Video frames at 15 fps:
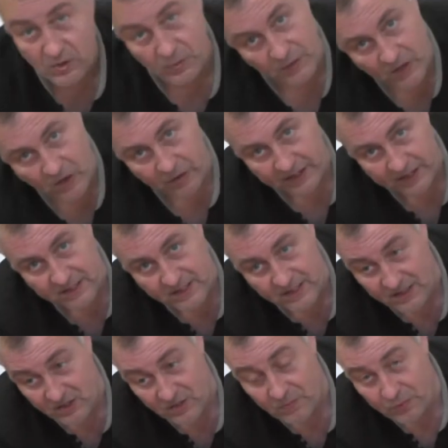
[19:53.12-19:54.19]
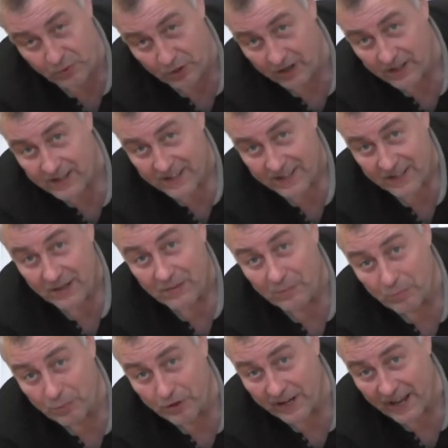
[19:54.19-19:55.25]
to be honest, is
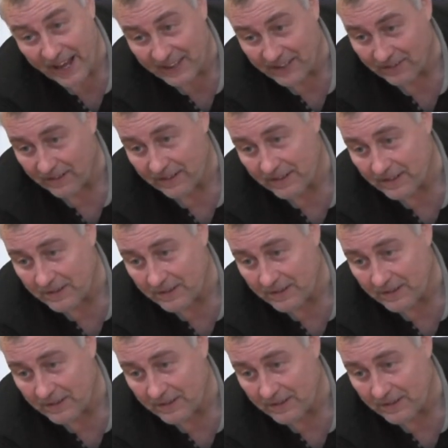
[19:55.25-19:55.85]
pretty accurate.